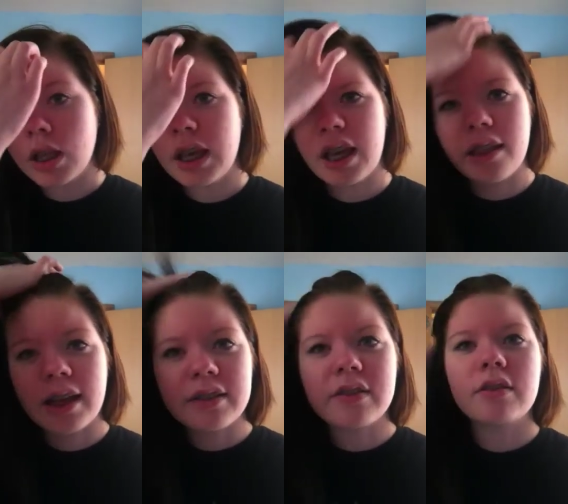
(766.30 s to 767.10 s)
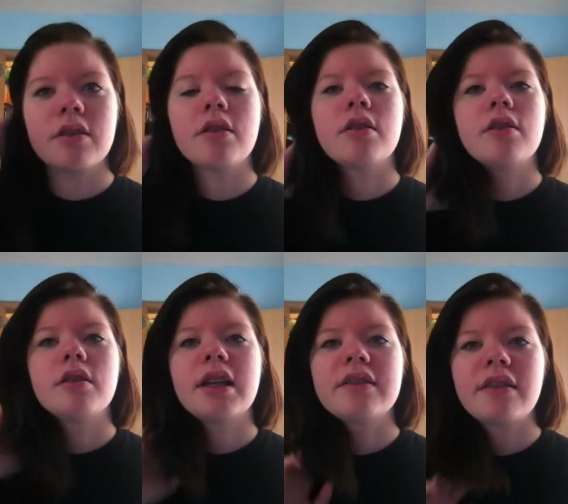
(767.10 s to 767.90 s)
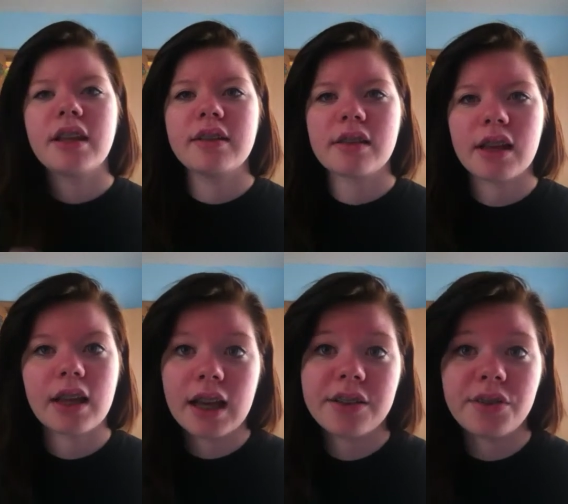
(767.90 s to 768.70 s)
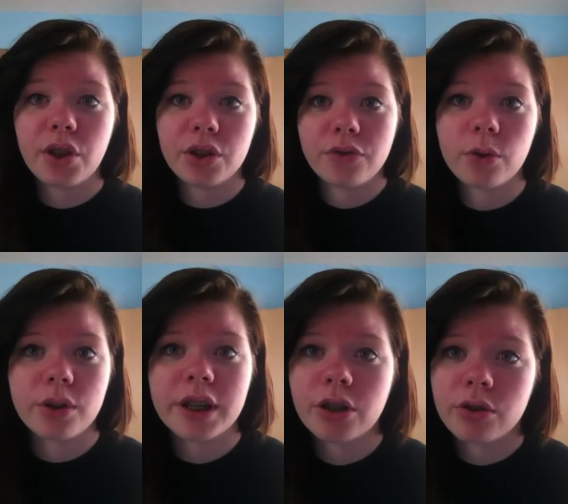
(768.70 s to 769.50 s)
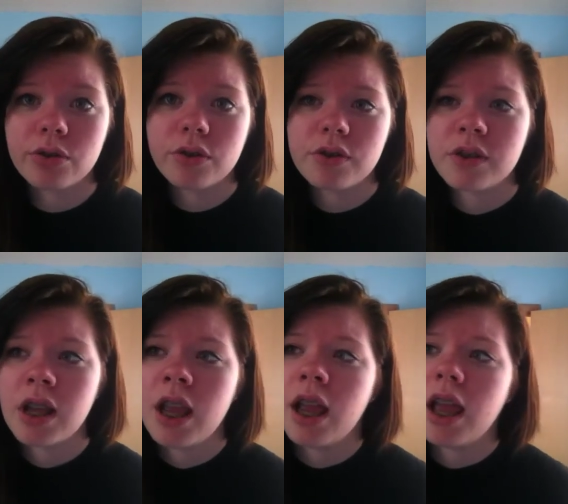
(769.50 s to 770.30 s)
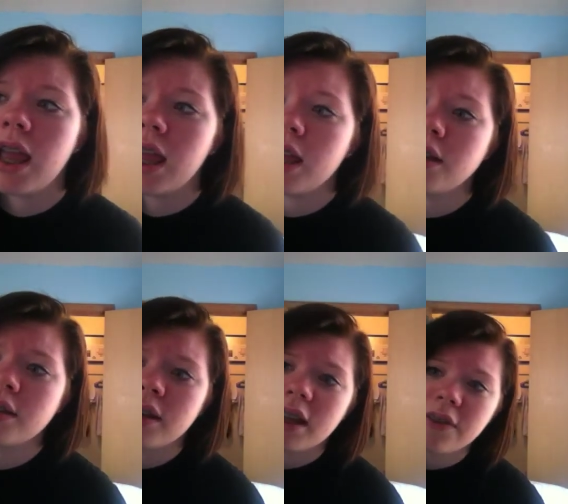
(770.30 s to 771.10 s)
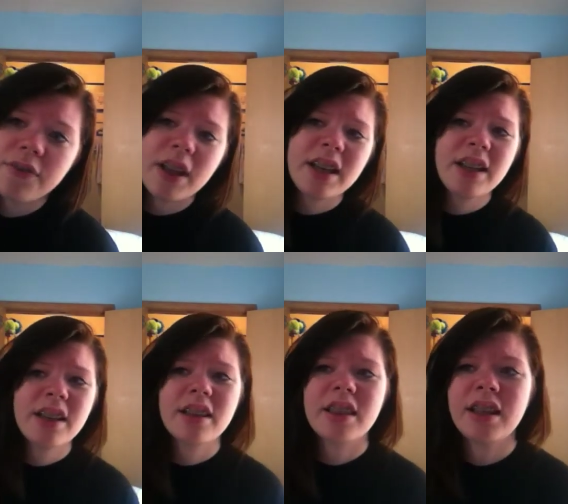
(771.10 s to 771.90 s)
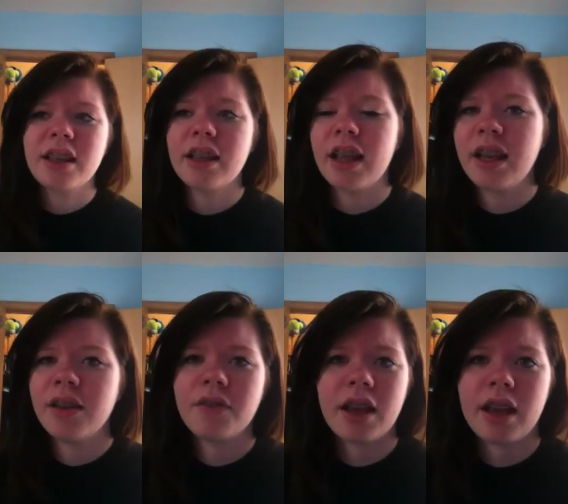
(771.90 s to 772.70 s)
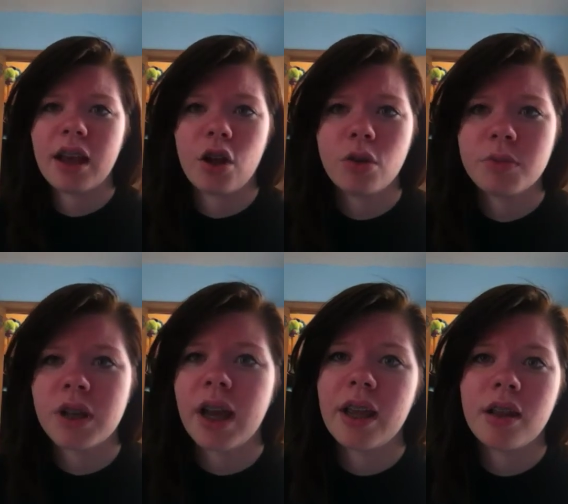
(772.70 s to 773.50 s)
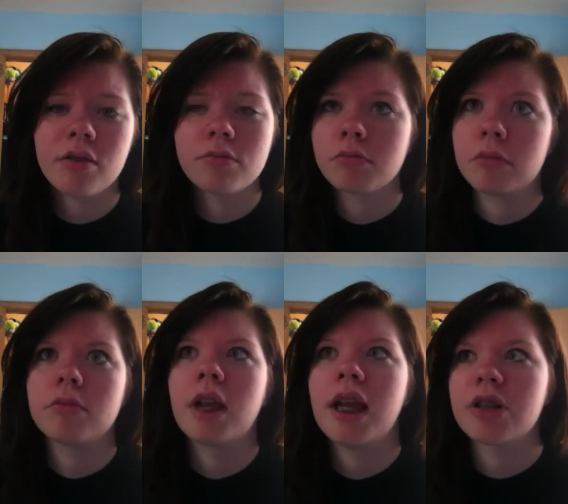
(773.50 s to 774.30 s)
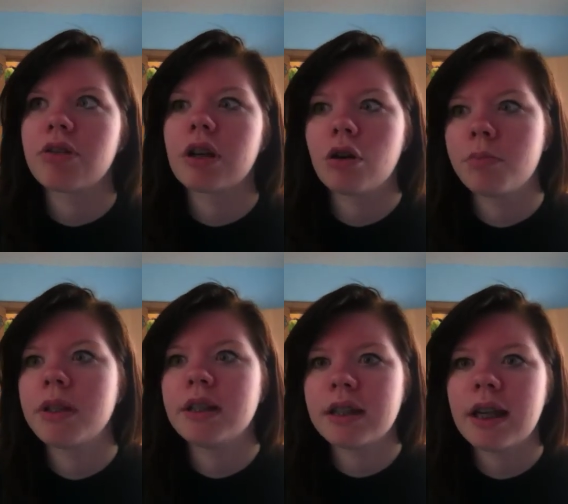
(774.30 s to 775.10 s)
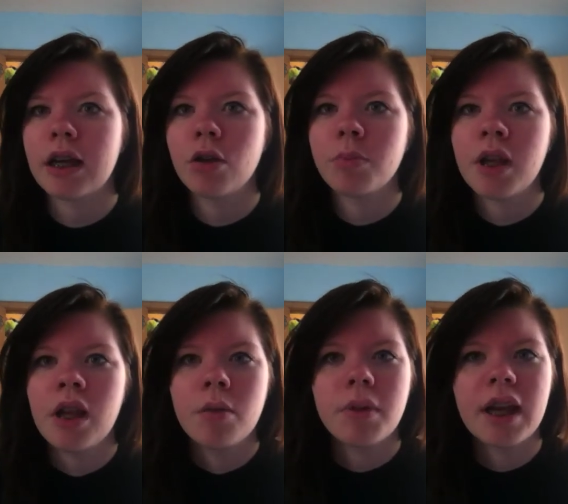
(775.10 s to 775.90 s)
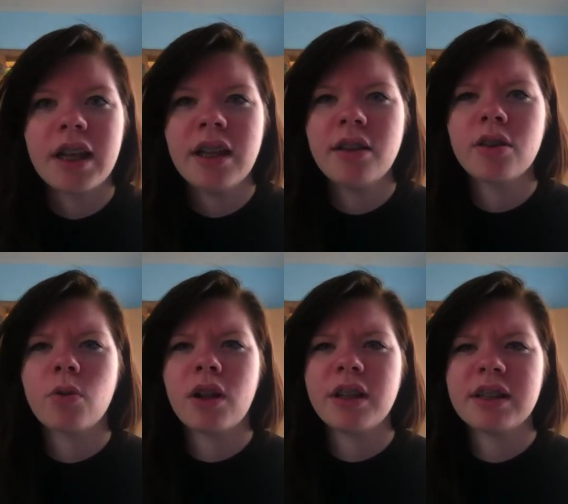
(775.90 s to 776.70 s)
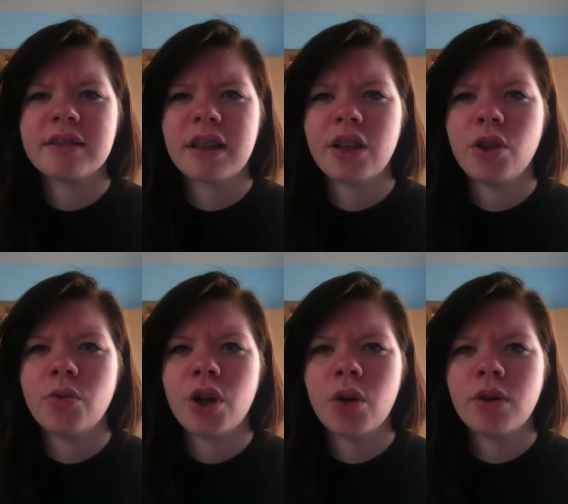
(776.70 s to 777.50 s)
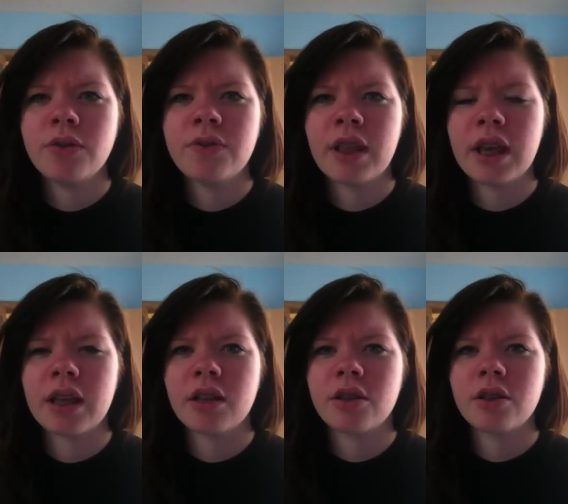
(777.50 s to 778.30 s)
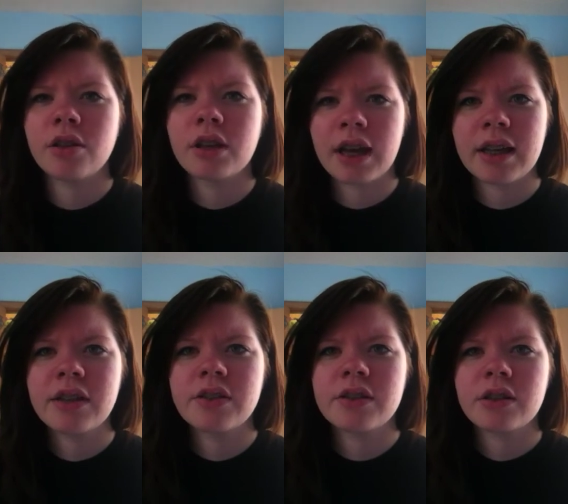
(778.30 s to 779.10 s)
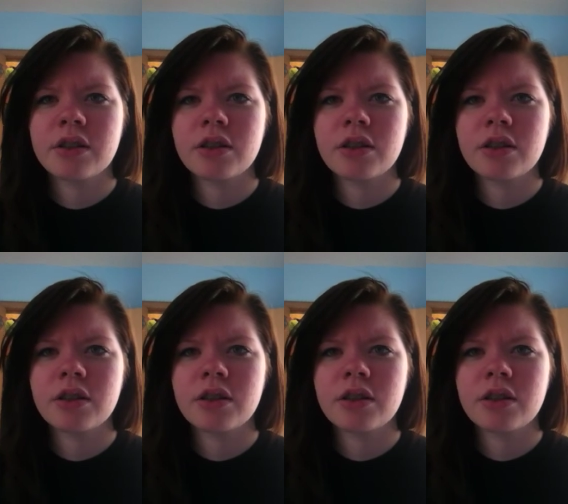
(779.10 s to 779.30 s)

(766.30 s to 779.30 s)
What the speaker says: yeah, that's things that guys look for in girls, and if any of that helped, I actually hope it did help, but any qualities that you know of that guys